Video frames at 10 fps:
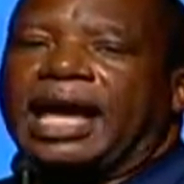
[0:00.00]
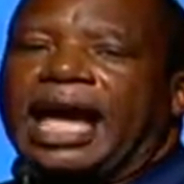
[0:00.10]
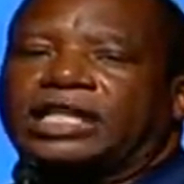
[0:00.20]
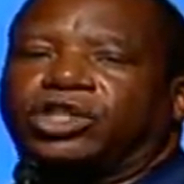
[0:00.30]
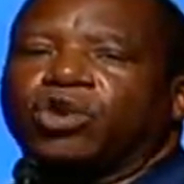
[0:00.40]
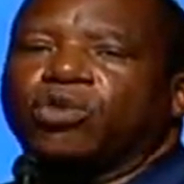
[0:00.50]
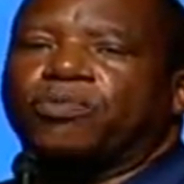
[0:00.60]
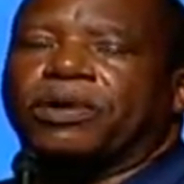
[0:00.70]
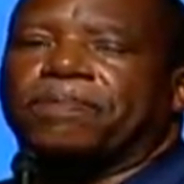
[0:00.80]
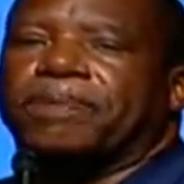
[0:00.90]
as you
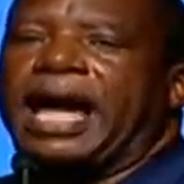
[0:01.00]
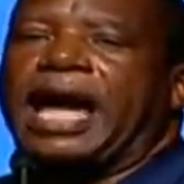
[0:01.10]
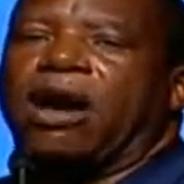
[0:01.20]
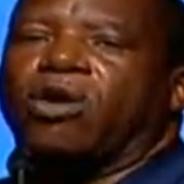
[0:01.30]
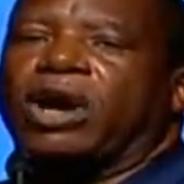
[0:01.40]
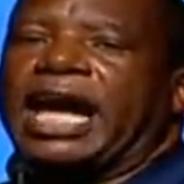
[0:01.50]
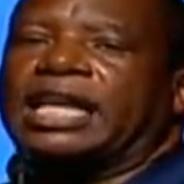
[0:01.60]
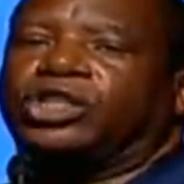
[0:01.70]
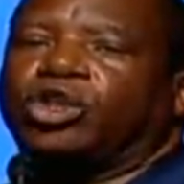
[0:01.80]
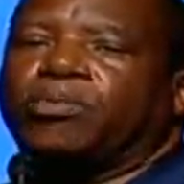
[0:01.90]
prepare or
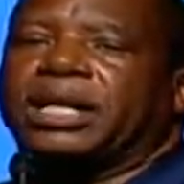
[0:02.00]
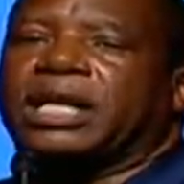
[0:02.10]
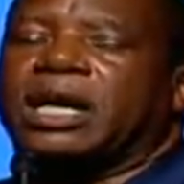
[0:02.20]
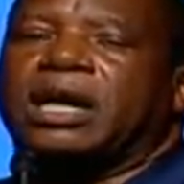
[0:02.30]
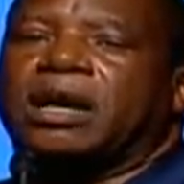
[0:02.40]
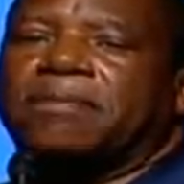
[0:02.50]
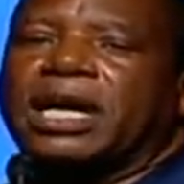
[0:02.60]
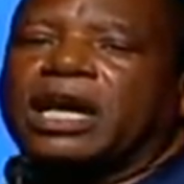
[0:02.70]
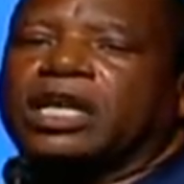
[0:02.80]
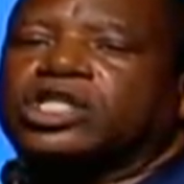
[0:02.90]
as you become
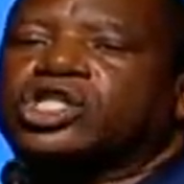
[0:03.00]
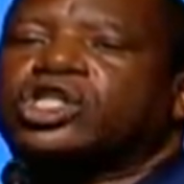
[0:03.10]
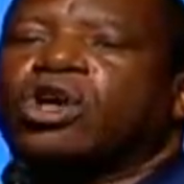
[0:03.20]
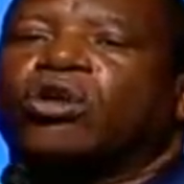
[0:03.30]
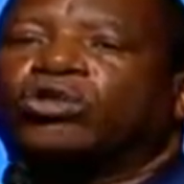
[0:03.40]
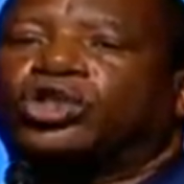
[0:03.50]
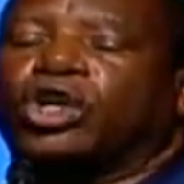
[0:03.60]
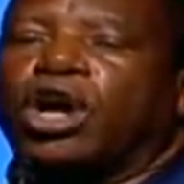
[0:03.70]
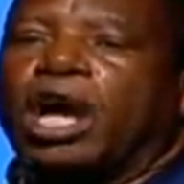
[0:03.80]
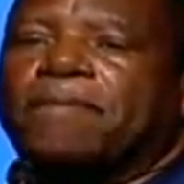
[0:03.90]
a
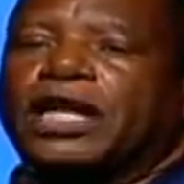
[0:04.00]
soldier,